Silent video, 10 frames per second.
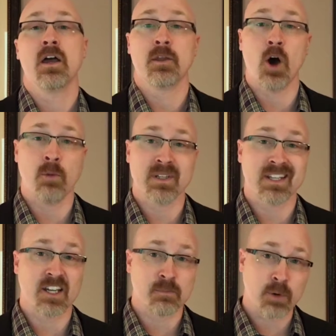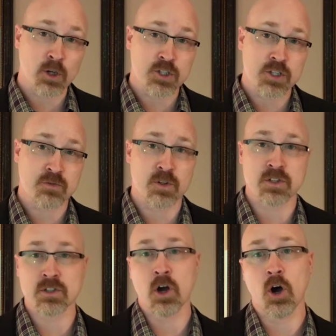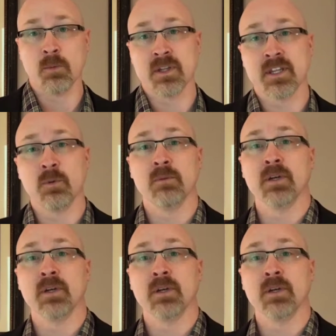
the home that they could purchase versus a home that they would